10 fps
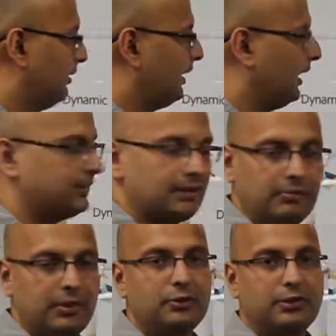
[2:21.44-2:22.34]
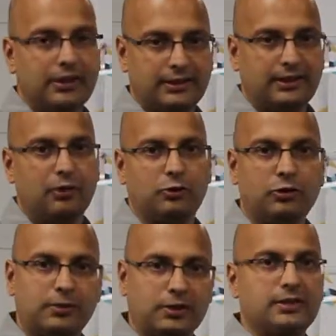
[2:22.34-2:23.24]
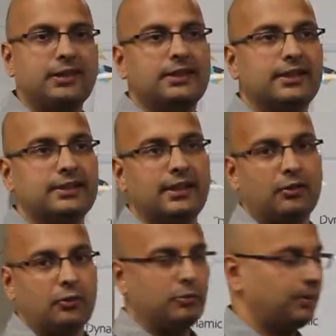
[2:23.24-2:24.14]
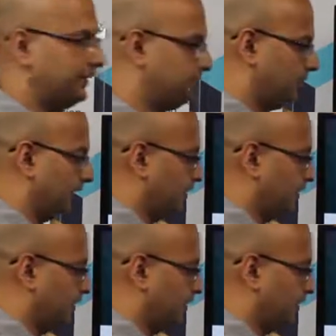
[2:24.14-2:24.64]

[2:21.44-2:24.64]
as somebody who's interested in outdoors because he sees the outdoor page.